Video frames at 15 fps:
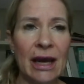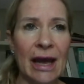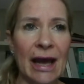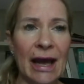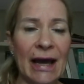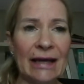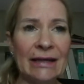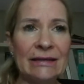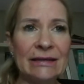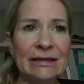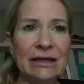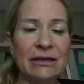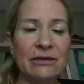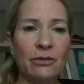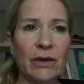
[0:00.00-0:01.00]
And
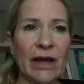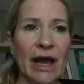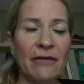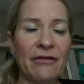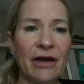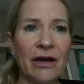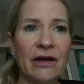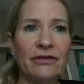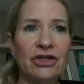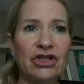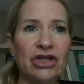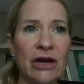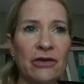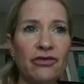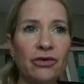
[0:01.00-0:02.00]
we have kind of a
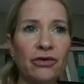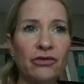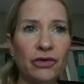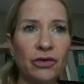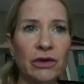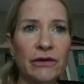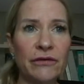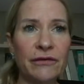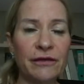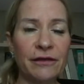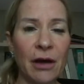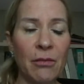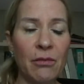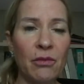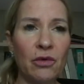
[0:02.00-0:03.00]
general rule of
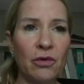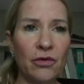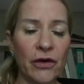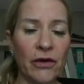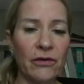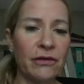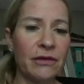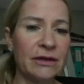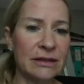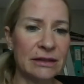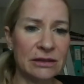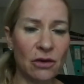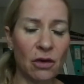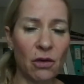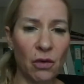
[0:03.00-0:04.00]
thumb, although this
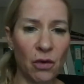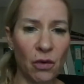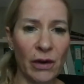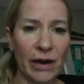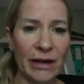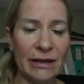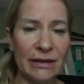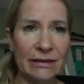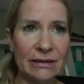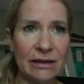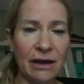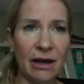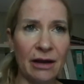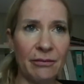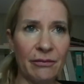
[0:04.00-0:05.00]
is not always
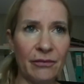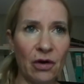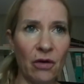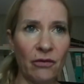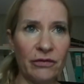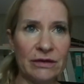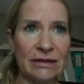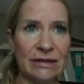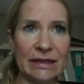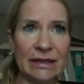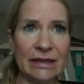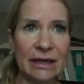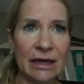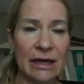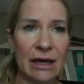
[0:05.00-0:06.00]

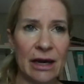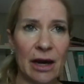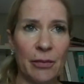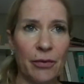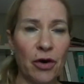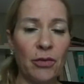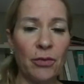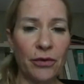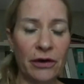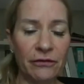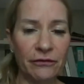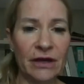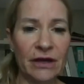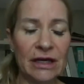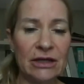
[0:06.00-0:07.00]
obviously appropriate
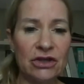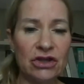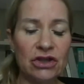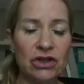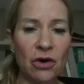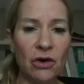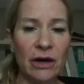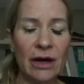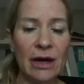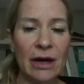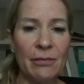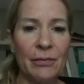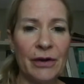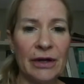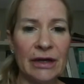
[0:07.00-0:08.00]
for each dog,
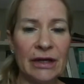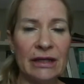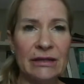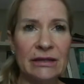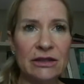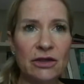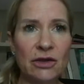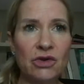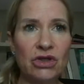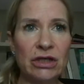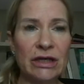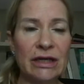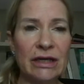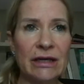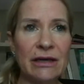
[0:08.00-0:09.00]
but it's
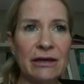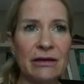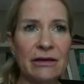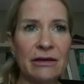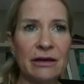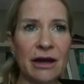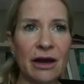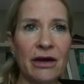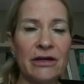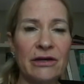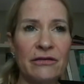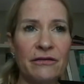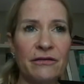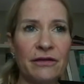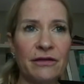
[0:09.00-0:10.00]
usually kind
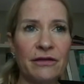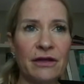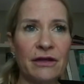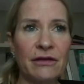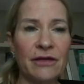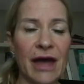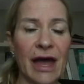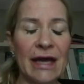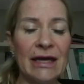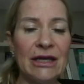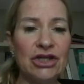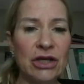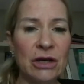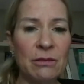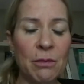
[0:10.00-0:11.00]
of the
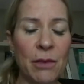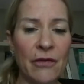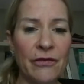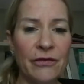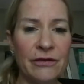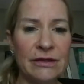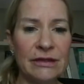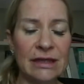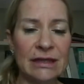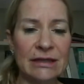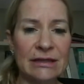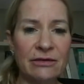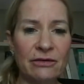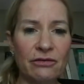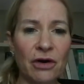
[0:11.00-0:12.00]
age in months
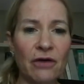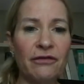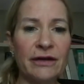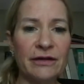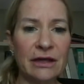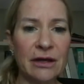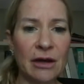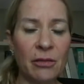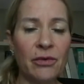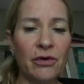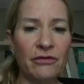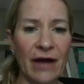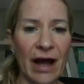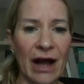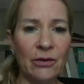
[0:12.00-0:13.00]
is roughly the number
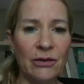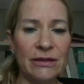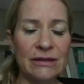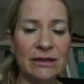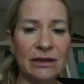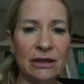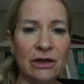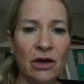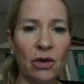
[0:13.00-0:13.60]
of hours that